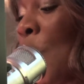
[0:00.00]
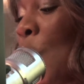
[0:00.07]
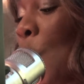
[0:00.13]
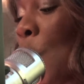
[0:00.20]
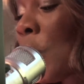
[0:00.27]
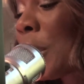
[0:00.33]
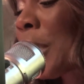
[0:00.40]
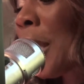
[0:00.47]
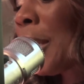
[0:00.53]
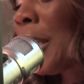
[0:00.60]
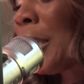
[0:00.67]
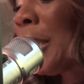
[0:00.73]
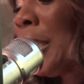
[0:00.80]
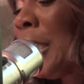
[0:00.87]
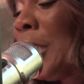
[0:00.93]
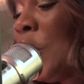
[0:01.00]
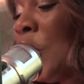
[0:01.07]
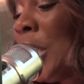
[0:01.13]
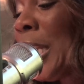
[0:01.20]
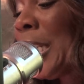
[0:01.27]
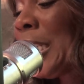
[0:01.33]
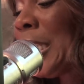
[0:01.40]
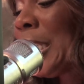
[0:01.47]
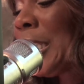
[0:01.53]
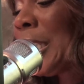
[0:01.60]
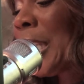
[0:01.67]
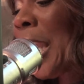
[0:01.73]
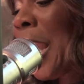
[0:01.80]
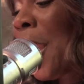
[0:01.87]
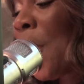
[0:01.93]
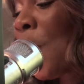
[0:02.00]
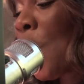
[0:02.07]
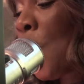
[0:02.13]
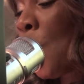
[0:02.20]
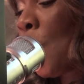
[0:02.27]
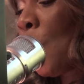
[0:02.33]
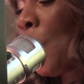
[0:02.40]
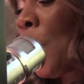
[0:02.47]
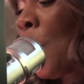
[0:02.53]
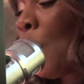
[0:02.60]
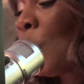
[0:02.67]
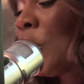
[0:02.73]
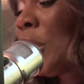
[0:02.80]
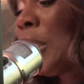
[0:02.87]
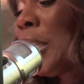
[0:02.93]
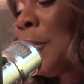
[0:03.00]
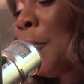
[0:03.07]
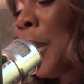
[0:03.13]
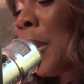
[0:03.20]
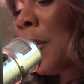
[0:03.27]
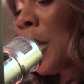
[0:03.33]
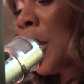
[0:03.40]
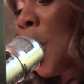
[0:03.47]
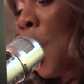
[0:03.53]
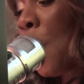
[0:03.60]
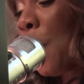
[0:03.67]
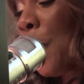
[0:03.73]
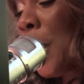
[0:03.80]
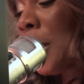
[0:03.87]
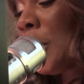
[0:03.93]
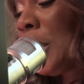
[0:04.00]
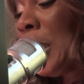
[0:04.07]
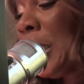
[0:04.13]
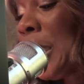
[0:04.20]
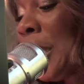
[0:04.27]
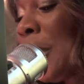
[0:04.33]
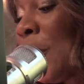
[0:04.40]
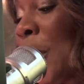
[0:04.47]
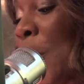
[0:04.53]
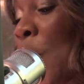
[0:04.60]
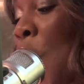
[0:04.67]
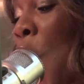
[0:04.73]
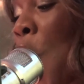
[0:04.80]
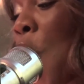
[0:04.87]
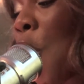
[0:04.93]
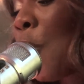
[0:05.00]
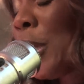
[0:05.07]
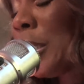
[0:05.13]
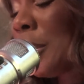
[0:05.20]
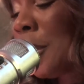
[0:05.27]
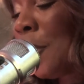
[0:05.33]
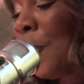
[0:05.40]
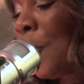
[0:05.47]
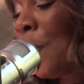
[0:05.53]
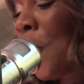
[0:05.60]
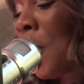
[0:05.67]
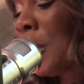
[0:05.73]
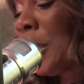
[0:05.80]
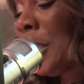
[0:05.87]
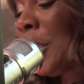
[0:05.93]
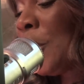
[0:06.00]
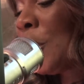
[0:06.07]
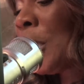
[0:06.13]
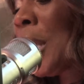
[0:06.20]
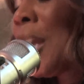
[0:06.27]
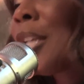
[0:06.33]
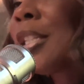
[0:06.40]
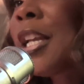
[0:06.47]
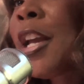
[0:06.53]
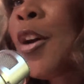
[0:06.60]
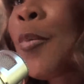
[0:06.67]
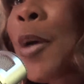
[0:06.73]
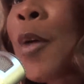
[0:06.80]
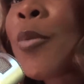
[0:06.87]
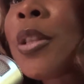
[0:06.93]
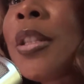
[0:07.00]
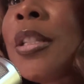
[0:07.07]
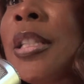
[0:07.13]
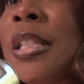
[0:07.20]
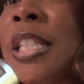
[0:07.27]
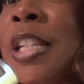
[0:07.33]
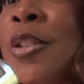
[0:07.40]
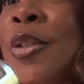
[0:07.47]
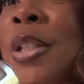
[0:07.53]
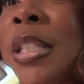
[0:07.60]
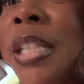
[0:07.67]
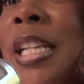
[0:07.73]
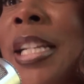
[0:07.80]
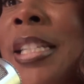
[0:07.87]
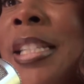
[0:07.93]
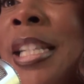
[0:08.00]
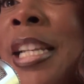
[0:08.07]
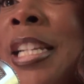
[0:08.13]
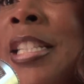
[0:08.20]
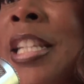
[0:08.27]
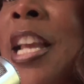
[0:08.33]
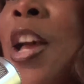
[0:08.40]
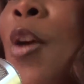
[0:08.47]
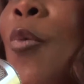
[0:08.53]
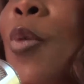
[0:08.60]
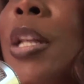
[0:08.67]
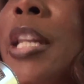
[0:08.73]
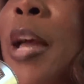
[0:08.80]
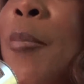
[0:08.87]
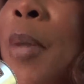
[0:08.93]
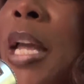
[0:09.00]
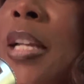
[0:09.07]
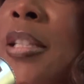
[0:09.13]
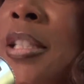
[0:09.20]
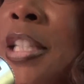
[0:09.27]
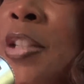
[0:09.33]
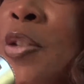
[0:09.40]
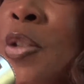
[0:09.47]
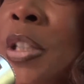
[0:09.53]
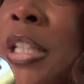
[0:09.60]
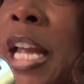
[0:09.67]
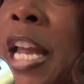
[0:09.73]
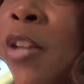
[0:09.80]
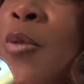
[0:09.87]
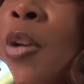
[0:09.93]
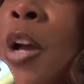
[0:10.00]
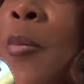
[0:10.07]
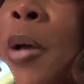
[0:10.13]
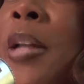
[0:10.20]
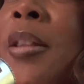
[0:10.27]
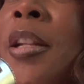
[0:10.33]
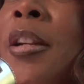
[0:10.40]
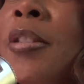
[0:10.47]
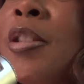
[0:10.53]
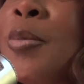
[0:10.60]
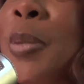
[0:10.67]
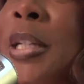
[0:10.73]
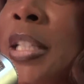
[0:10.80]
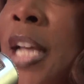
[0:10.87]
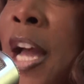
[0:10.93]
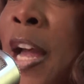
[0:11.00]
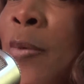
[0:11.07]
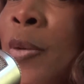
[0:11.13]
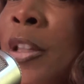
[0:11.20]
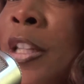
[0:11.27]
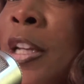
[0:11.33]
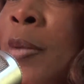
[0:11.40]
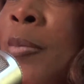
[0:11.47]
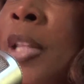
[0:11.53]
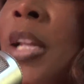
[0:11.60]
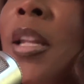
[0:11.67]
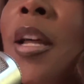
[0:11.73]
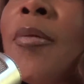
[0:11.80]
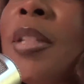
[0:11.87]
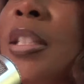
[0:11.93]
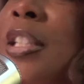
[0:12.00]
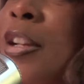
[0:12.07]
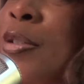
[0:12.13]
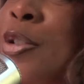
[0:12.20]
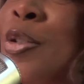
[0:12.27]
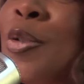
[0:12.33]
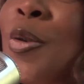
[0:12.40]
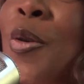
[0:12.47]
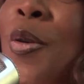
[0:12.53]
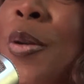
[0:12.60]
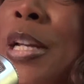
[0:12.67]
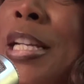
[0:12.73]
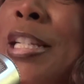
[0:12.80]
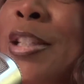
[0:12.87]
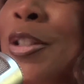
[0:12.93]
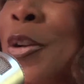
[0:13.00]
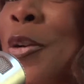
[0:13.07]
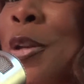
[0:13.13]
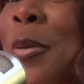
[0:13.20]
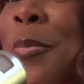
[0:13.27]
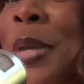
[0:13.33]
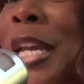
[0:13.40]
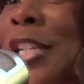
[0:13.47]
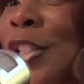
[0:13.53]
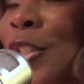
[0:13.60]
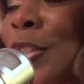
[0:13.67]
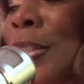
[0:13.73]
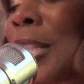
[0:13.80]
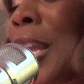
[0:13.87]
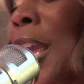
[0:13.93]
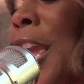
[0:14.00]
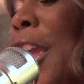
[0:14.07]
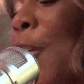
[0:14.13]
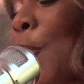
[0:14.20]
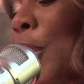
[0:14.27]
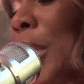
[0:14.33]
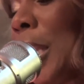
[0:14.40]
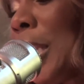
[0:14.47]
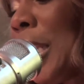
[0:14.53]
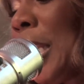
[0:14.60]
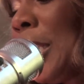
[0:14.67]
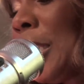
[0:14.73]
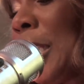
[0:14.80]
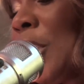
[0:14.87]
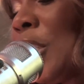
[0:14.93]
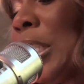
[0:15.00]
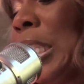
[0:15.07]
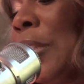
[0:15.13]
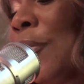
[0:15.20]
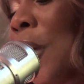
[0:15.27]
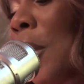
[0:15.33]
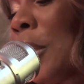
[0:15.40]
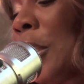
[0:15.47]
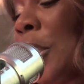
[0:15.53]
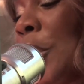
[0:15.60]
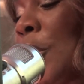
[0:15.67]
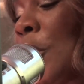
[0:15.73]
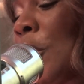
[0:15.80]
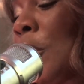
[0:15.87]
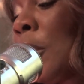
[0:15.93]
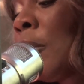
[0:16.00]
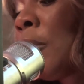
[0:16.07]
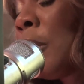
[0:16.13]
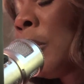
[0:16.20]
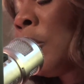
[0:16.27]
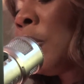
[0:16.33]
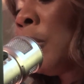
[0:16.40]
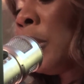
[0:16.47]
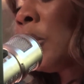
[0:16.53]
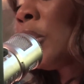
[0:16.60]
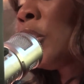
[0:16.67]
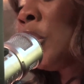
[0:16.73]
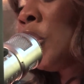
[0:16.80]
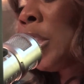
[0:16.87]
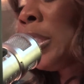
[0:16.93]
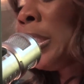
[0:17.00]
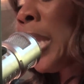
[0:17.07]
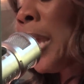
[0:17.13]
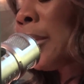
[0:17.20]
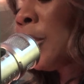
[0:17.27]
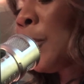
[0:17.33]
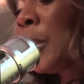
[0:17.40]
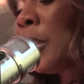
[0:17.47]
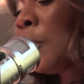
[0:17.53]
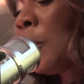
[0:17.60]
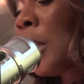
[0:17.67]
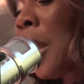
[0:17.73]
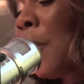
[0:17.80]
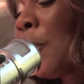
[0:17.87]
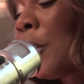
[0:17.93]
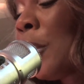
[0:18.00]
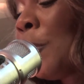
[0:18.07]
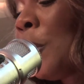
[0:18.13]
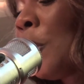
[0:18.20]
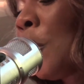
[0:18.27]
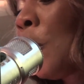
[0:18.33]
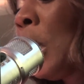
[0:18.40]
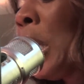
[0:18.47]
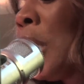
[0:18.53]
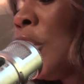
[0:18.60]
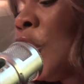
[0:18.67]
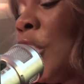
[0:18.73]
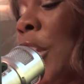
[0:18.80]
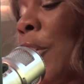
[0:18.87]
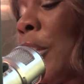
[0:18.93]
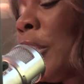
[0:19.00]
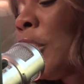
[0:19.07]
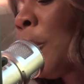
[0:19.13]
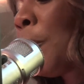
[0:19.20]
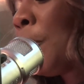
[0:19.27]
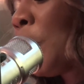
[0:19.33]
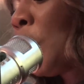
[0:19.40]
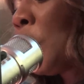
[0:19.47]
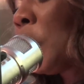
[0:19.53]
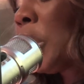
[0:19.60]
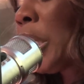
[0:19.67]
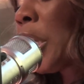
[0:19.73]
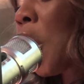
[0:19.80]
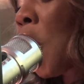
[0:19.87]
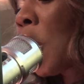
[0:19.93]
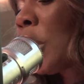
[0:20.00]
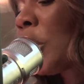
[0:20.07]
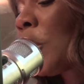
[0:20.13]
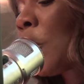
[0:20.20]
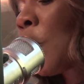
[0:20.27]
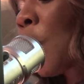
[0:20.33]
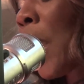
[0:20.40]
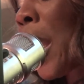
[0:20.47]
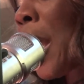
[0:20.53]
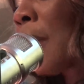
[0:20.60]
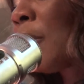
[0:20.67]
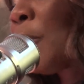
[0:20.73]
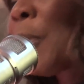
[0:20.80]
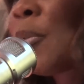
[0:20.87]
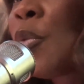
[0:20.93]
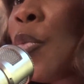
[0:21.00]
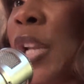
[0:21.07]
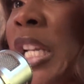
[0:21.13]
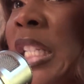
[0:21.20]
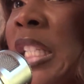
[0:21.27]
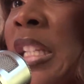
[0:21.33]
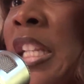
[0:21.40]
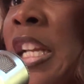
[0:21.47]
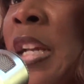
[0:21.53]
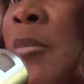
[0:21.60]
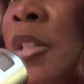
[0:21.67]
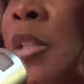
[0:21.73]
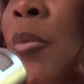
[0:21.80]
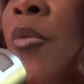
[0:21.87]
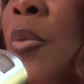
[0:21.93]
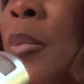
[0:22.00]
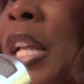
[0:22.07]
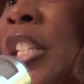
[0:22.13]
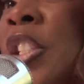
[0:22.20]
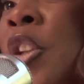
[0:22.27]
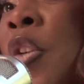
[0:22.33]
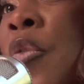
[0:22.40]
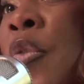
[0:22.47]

who works out at the Genesis Care Home, which is in Maricopa. She said that they are always looking for volunteers to help out with the senior citizens. Oh, Wouldn't that make a senior's day? You come out there, you spend time with them. They love to tell stories, show you pictures. And what they need is they just need volunteers to do this just that spend some time with them you know sharing some music arts and crafts maybe read to them some of them like to go